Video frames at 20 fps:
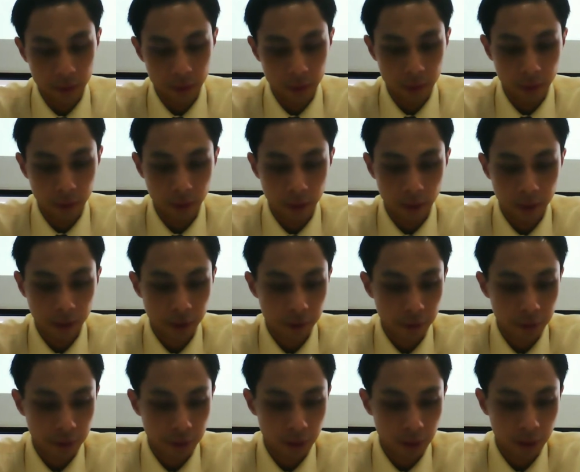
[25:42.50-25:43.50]
Can I
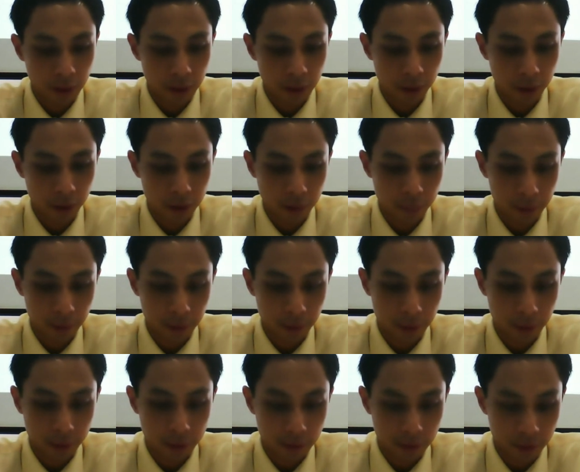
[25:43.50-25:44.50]
use other
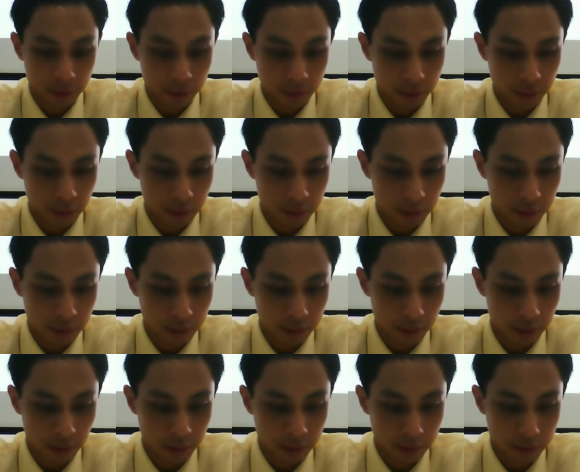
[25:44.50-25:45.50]
cosmetics such as
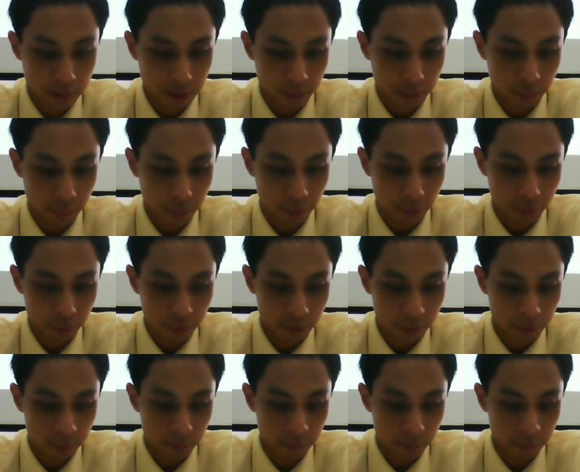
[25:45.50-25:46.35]
sunblock,